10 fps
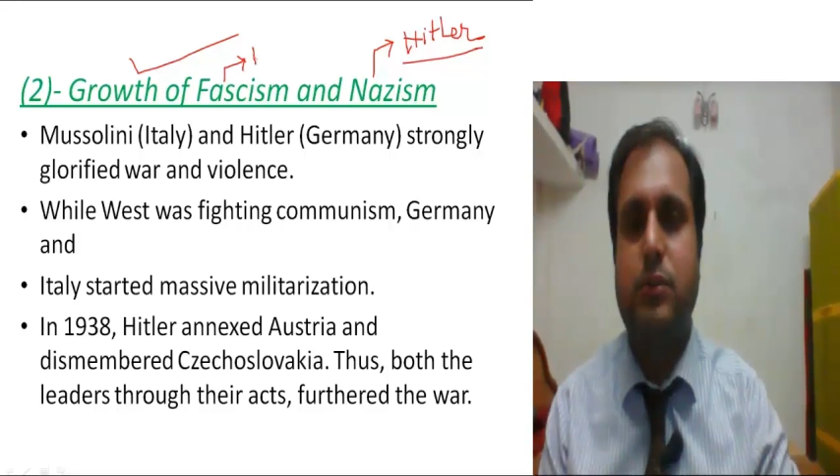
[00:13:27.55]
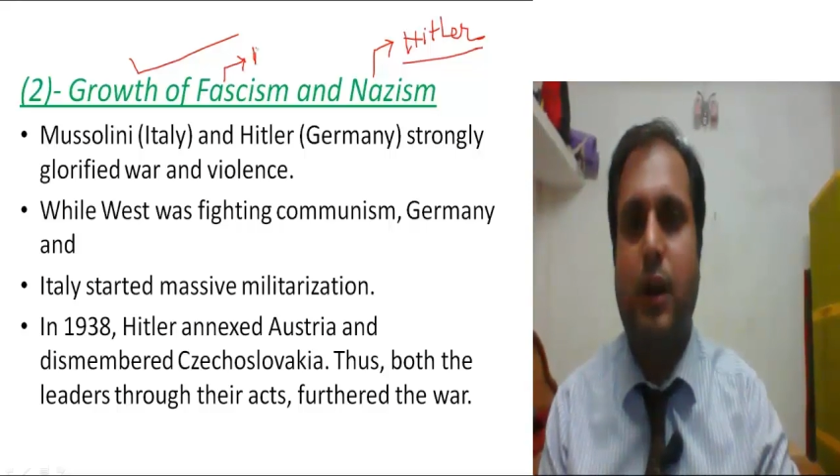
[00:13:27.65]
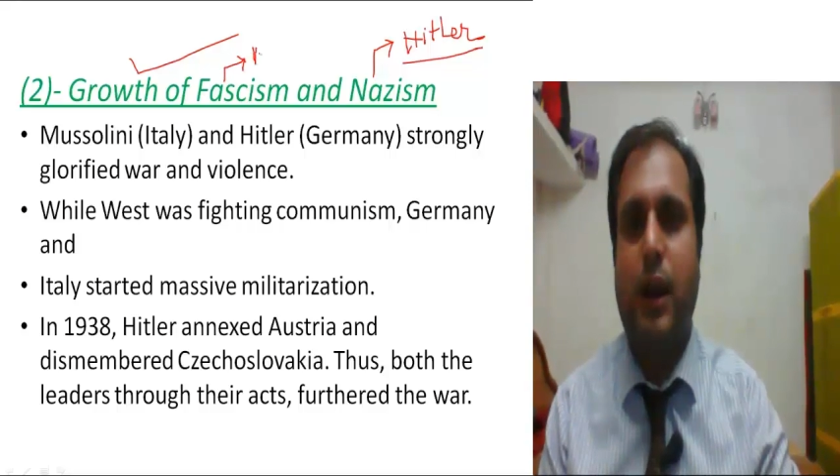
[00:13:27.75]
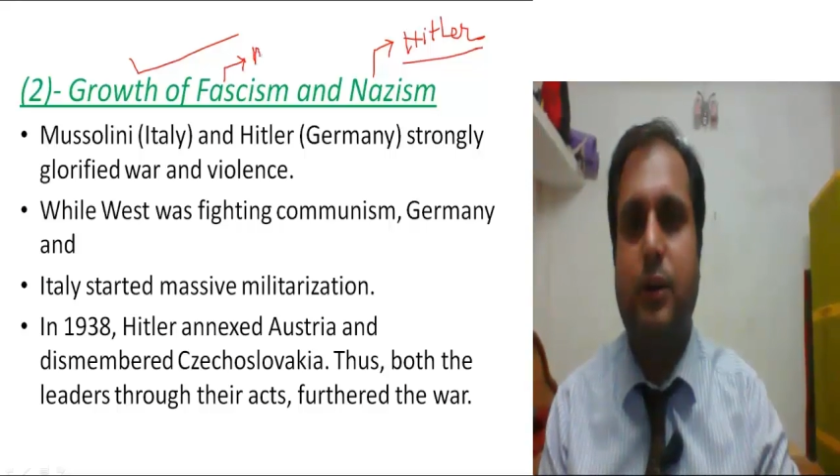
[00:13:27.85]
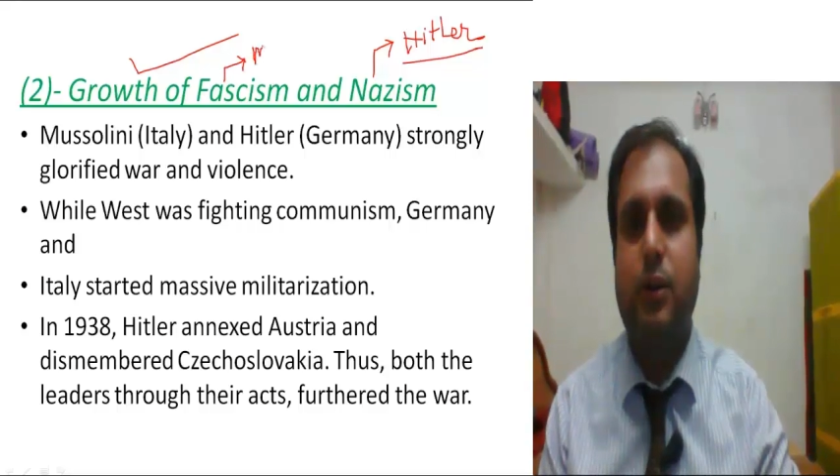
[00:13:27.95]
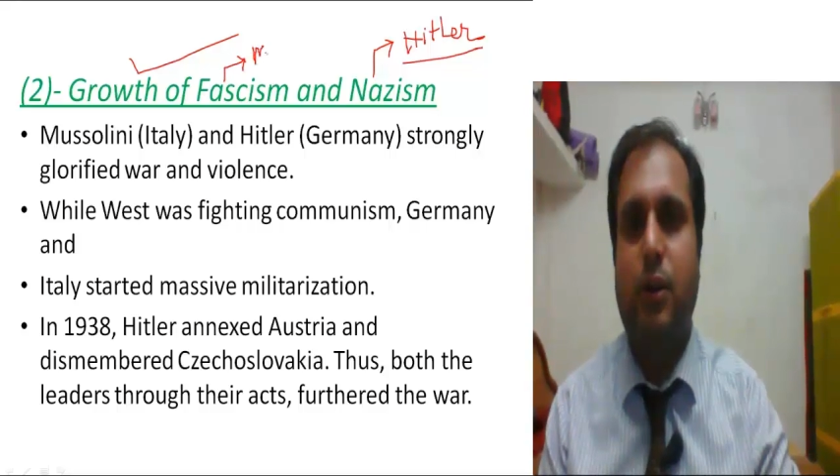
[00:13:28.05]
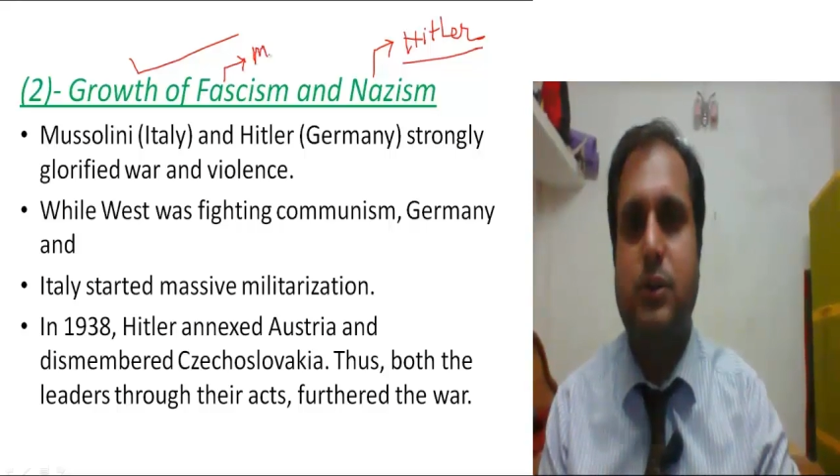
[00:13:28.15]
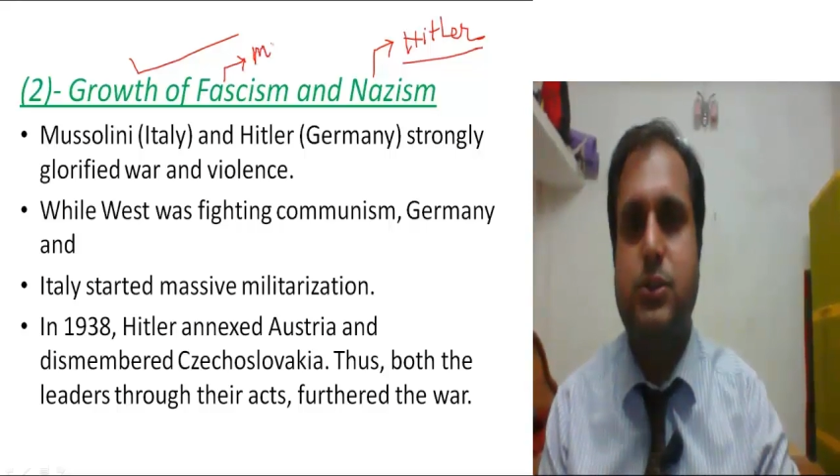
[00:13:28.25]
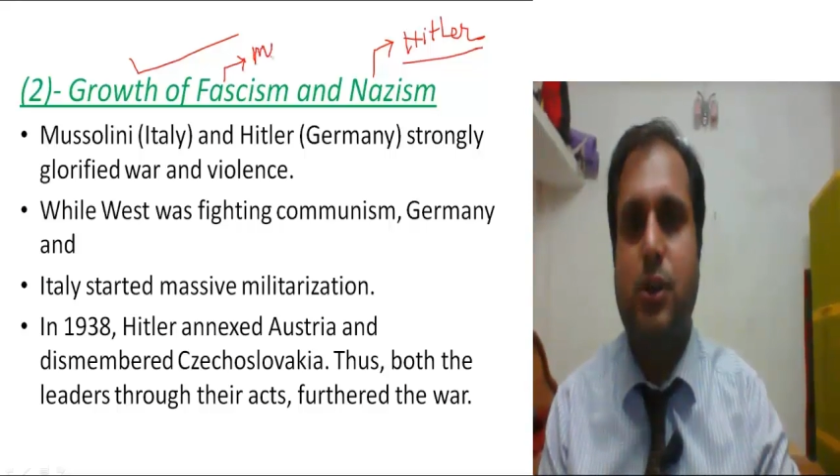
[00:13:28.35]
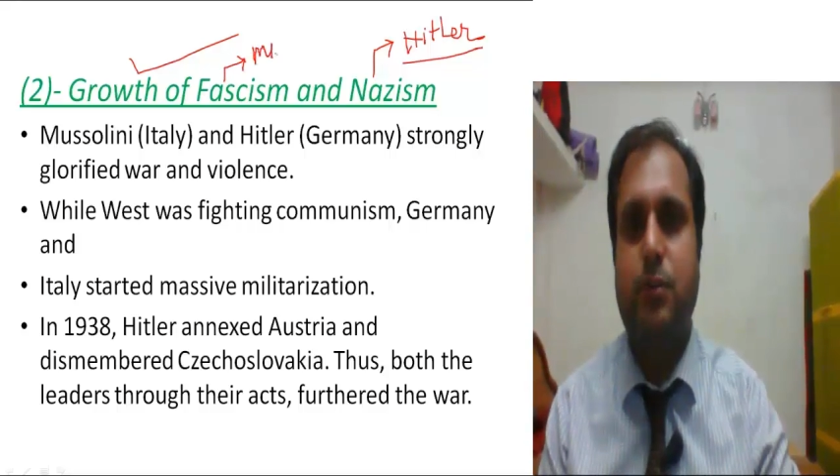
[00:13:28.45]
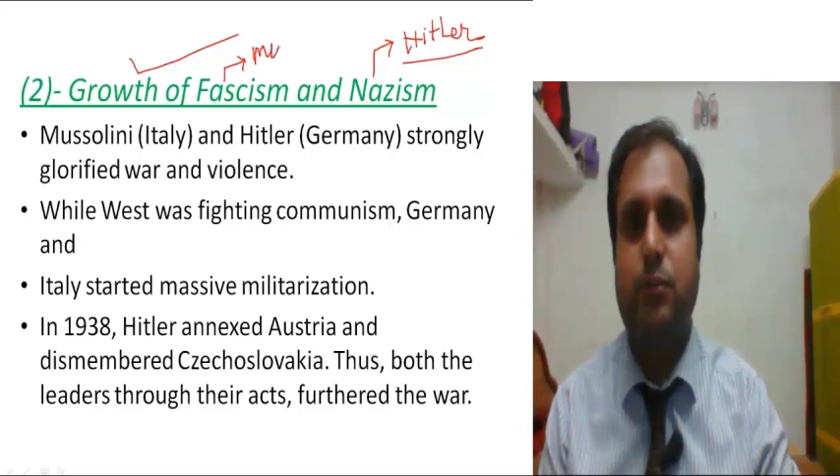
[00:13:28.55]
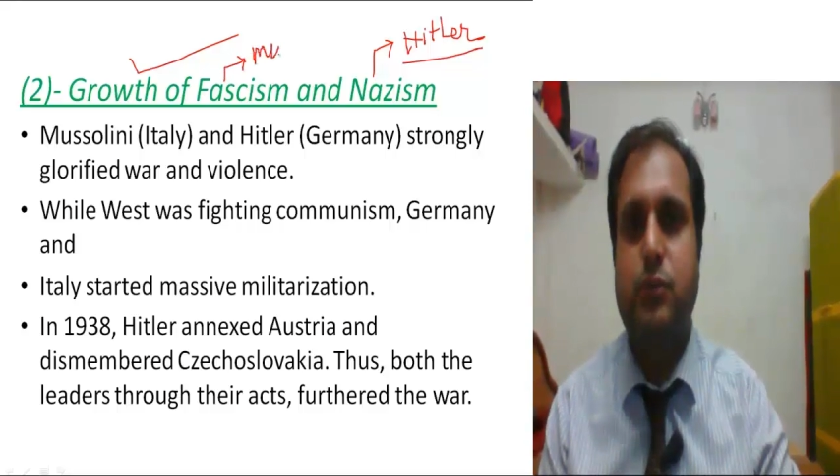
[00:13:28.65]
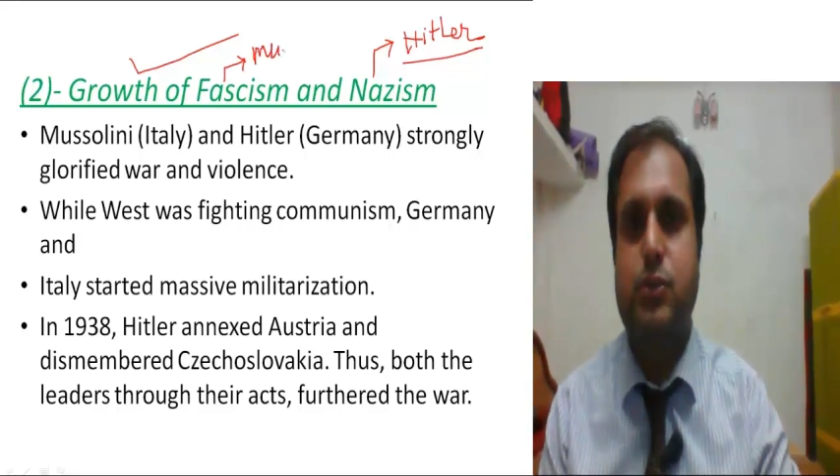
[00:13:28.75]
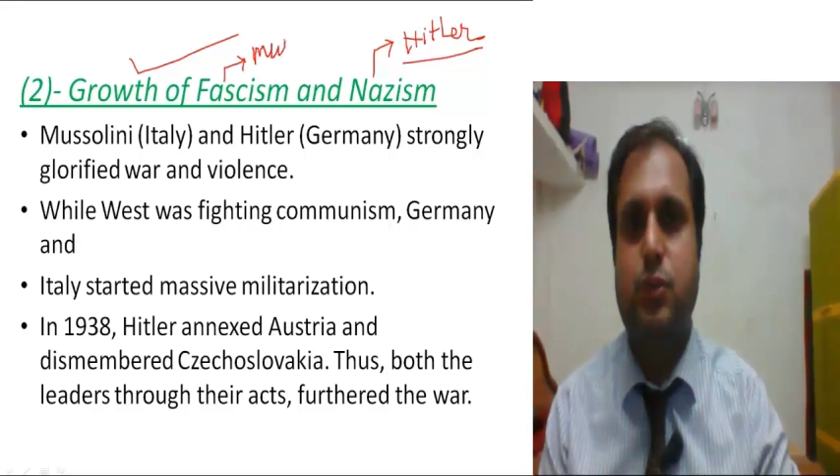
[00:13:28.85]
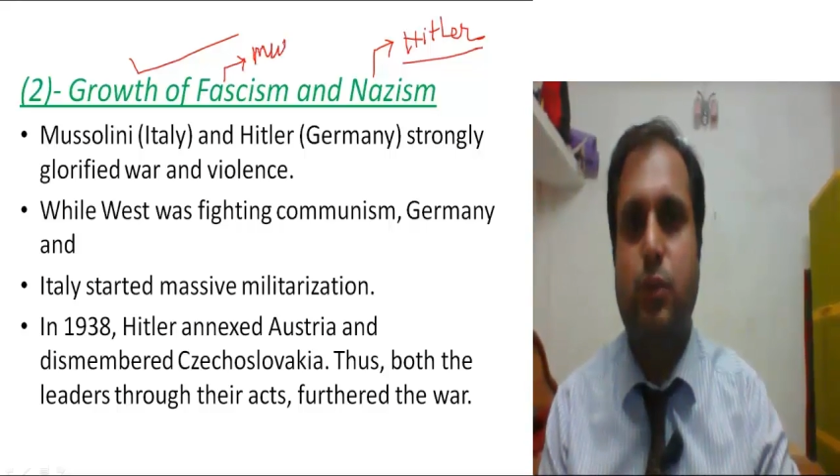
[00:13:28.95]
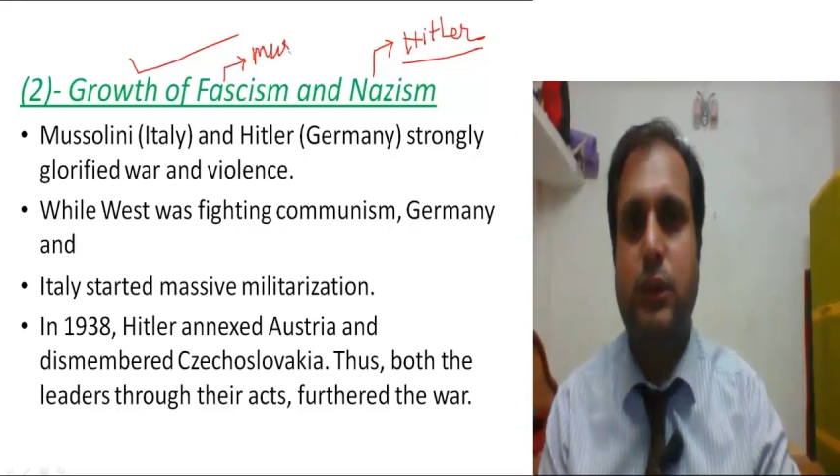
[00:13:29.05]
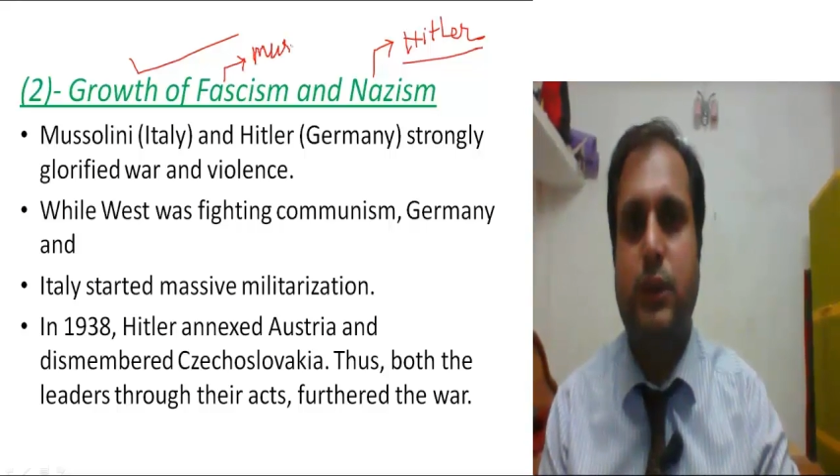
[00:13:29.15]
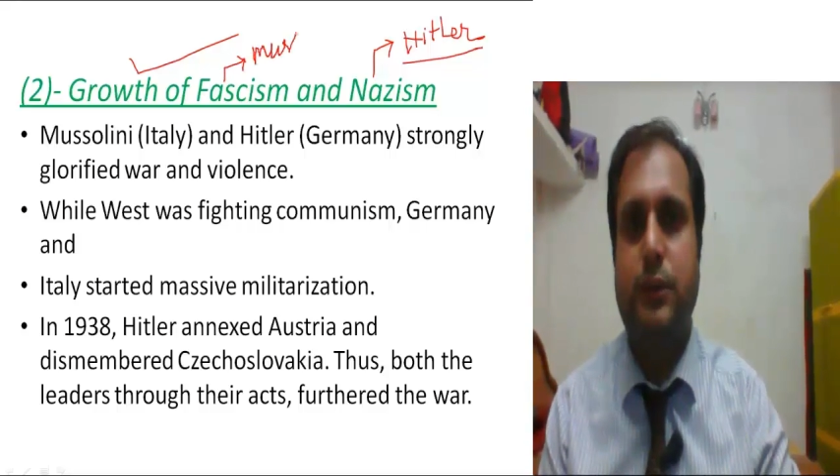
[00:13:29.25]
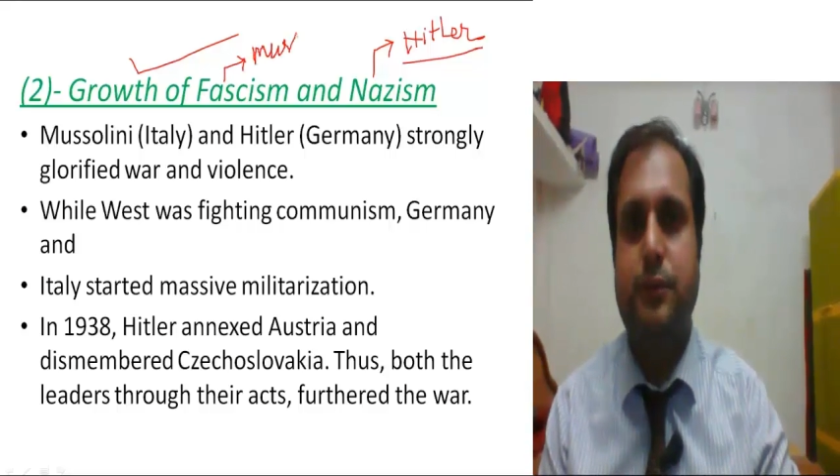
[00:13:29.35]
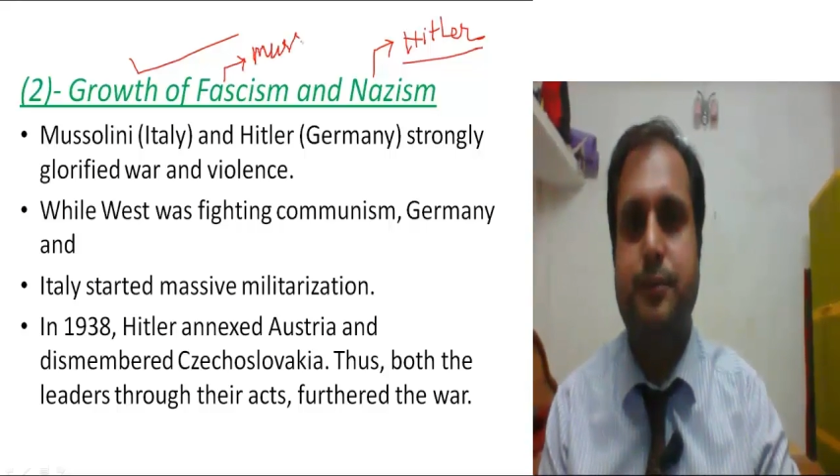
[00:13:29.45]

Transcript: ideology of Mussolini.